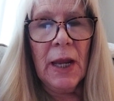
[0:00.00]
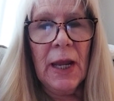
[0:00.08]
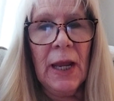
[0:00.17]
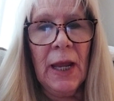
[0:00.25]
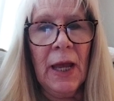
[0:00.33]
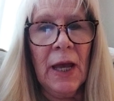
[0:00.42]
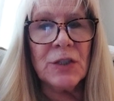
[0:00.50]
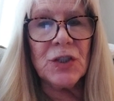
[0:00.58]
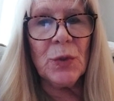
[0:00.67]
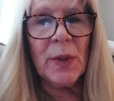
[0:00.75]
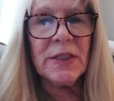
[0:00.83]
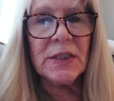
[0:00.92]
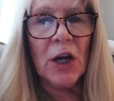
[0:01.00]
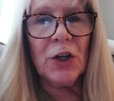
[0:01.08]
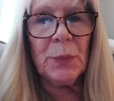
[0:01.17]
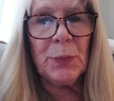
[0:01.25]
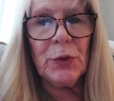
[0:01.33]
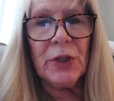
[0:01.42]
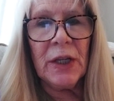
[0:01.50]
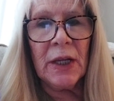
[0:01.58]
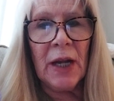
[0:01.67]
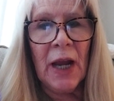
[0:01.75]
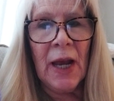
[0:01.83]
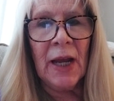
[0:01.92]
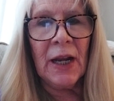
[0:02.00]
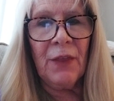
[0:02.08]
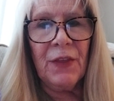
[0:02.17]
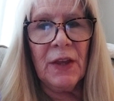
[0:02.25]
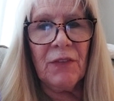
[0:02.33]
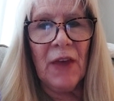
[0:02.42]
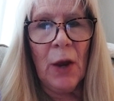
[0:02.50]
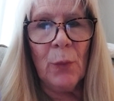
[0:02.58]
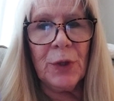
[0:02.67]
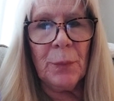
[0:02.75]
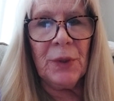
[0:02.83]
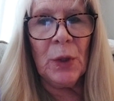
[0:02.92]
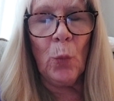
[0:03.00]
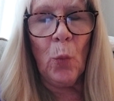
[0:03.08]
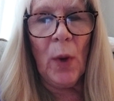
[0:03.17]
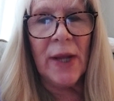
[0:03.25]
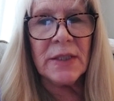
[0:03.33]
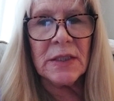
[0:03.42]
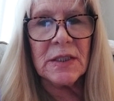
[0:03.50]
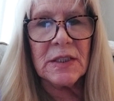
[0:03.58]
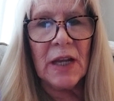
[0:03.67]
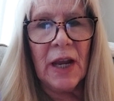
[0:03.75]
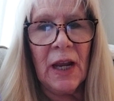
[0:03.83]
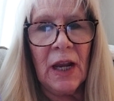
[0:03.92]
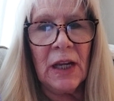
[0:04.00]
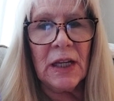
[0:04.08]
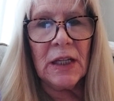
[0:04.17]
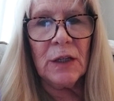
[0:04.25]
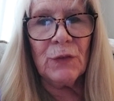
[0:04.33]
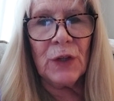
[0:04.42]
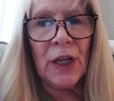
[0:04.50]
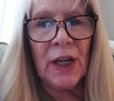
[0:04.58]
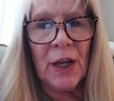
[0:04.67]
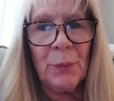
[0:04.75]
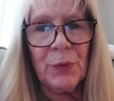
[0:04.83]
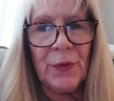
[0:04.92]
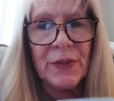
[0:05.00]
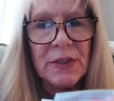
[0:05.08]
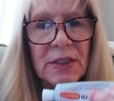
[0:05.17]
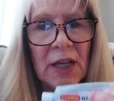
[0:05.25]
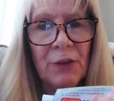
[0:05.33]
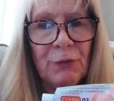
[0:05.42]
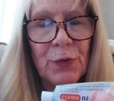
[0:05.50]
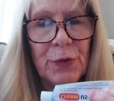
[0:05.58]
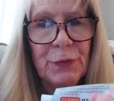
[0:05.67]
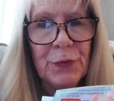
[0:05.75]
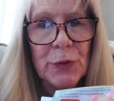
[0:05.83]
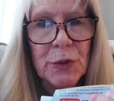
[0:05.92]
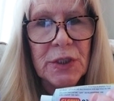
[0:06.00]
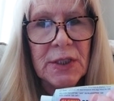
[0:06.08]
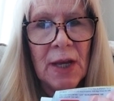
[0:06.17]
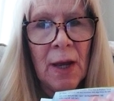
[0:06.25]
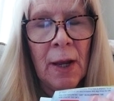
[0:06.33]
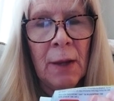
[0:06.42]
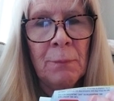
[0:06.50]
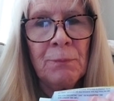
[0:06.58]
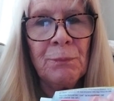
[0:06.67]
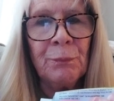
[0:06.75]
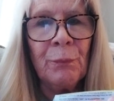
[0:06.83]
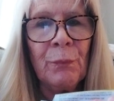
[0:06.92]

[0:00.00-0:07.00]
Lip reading: And so I started putting it on. I think that would have been Wednesday evening. I put this on for the first time.